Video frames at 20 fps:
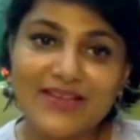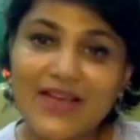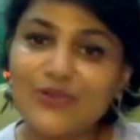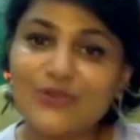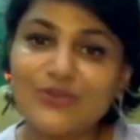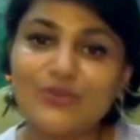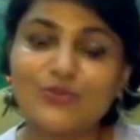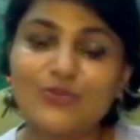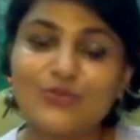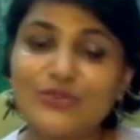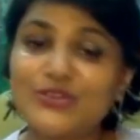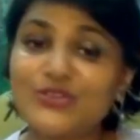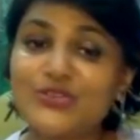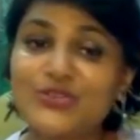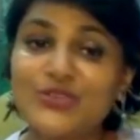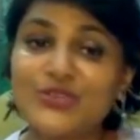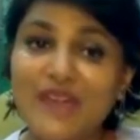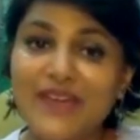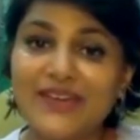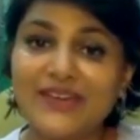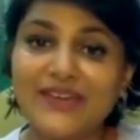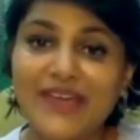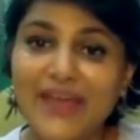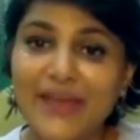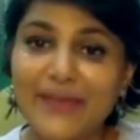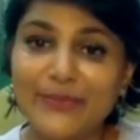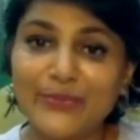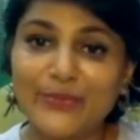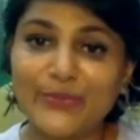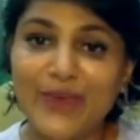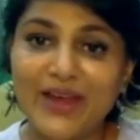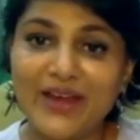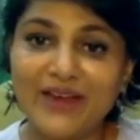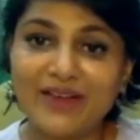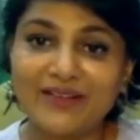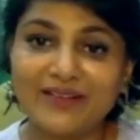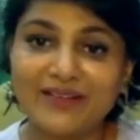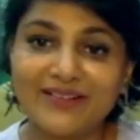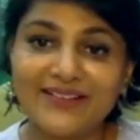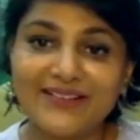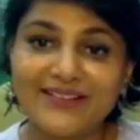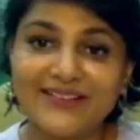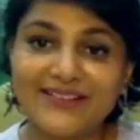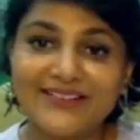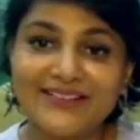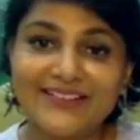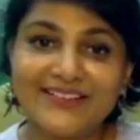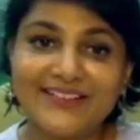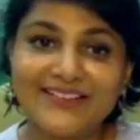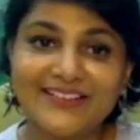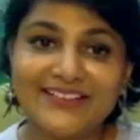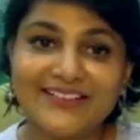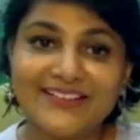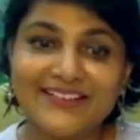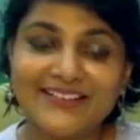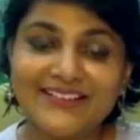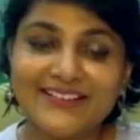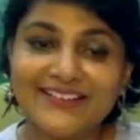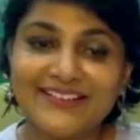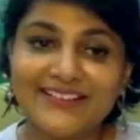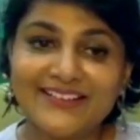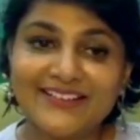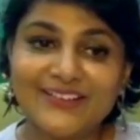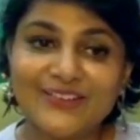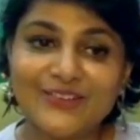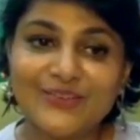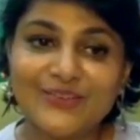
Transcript: how do you bridge that gap where you